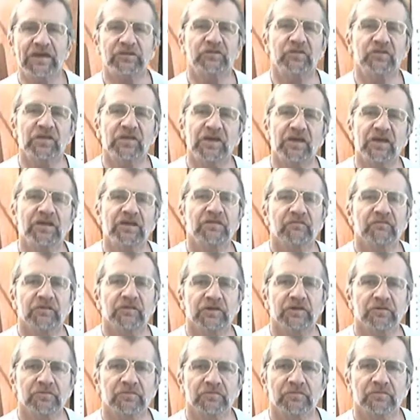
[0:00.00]
to the end of
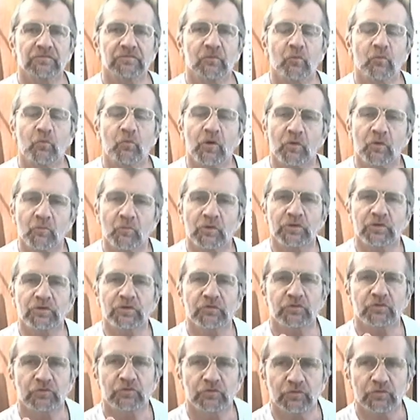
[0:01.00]
it, what will
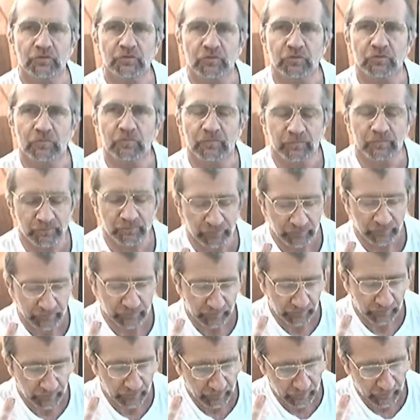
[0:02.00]
you do
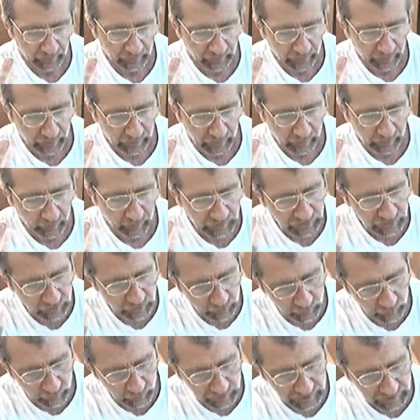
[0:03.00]
when
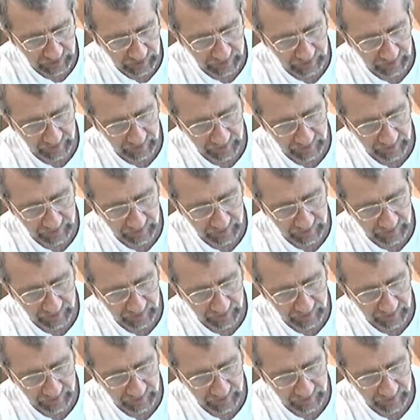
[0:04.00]
you read